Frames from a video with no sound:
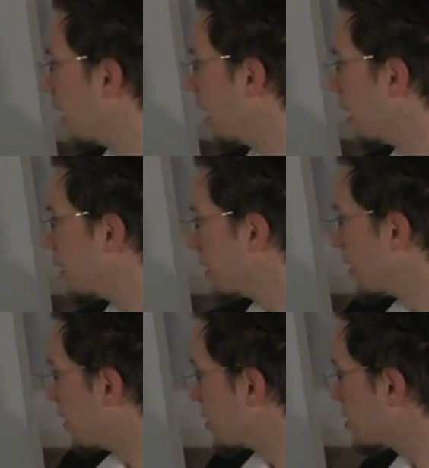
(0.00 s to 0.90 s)
And
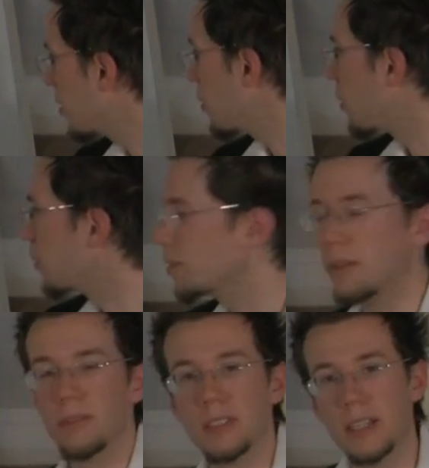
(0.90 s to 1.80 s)
then also whole
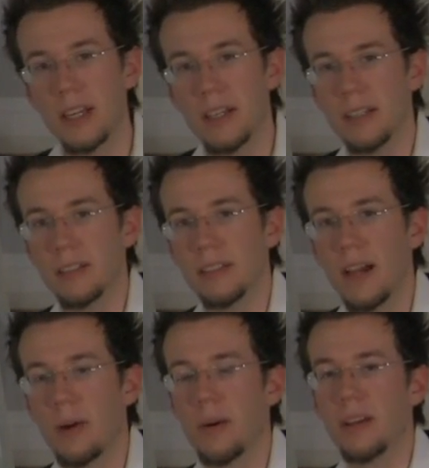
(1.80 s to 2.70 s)
tone scale,
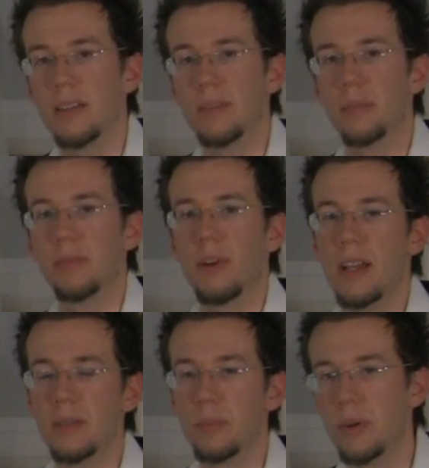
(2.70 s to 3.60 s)
I want you to
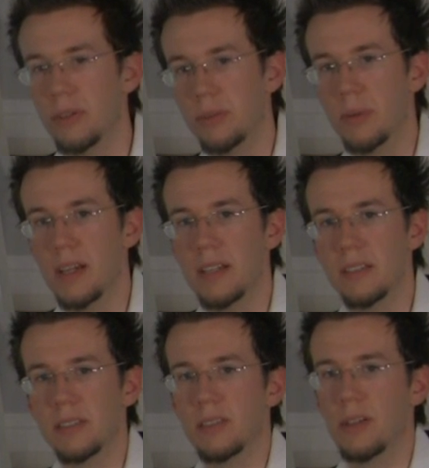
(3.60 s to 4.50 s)
write both
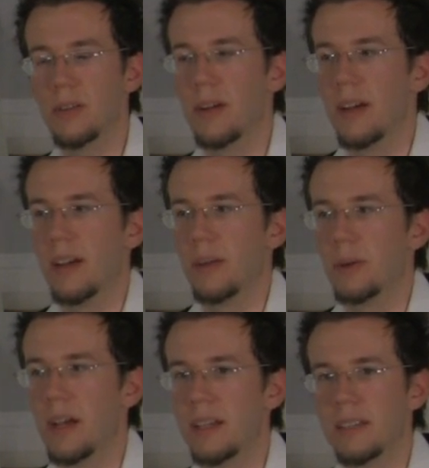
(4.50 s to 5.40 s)
ways. So
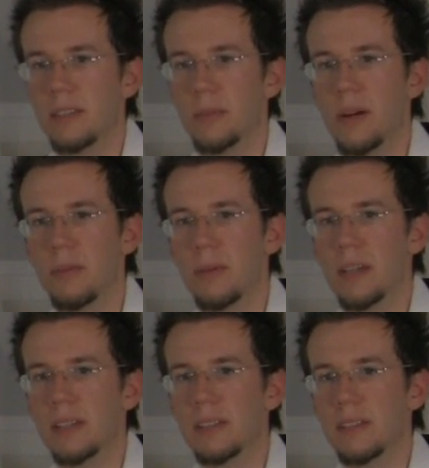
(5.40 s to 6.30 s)
write the one
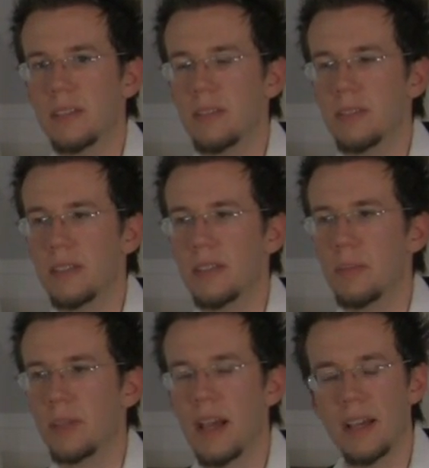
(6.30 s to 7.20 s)
with using the
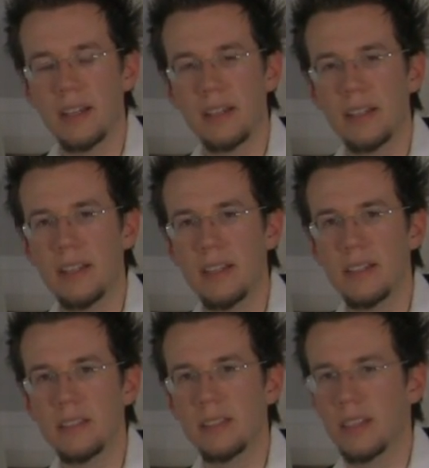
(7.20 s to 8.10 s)
black
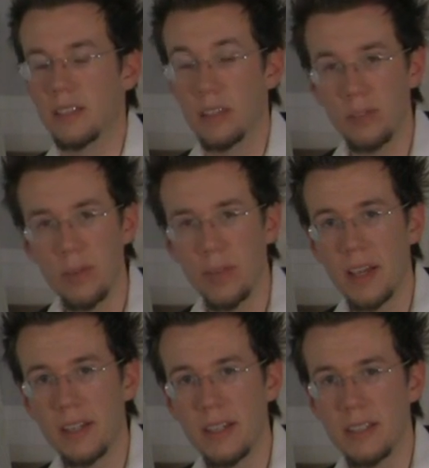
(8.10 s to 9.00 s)
keys, like the 3
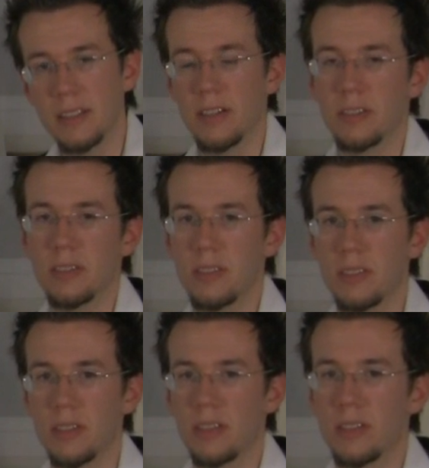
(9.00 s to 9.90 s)
black keys, and also
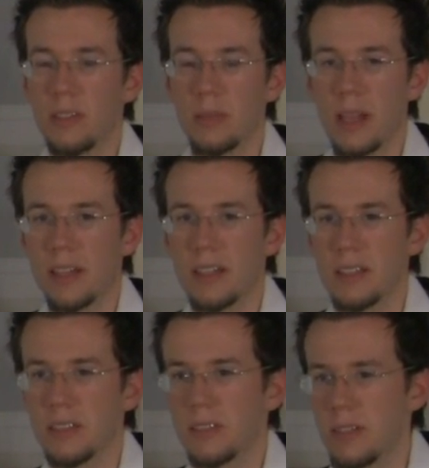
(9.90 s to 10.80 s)
using the 2 black
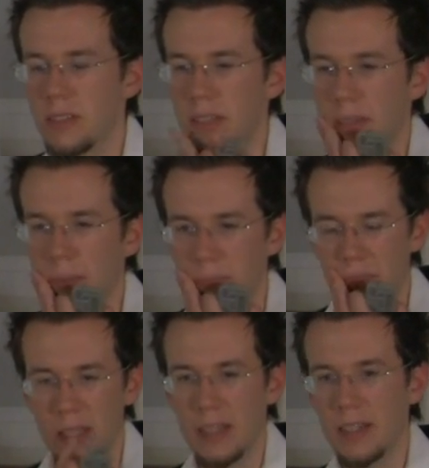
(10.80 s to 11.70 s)
keys. So using
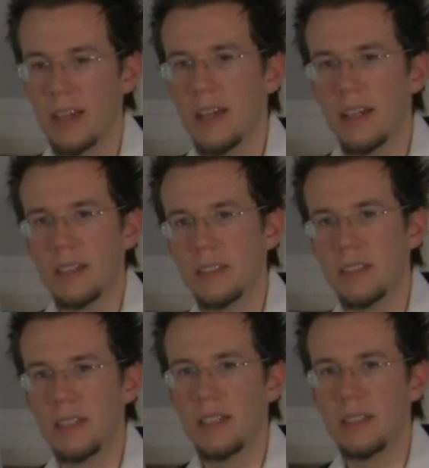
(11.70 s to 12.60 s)
like
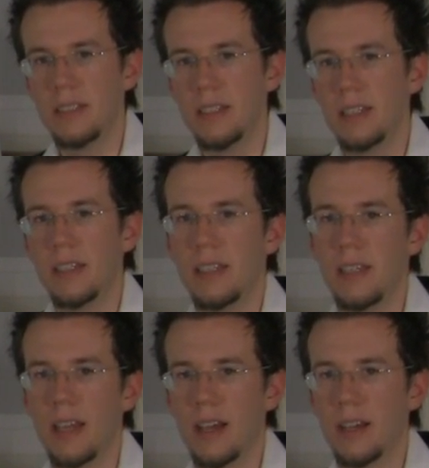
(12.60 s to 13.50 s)
C, D,
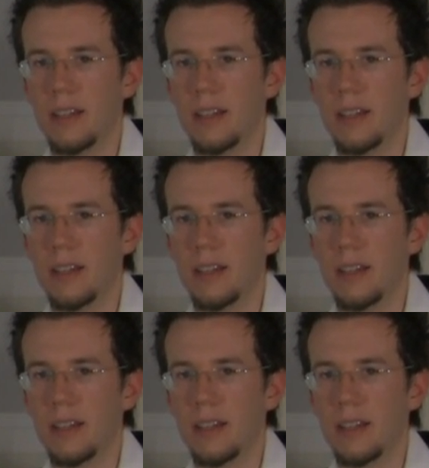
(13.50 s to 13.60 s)
E,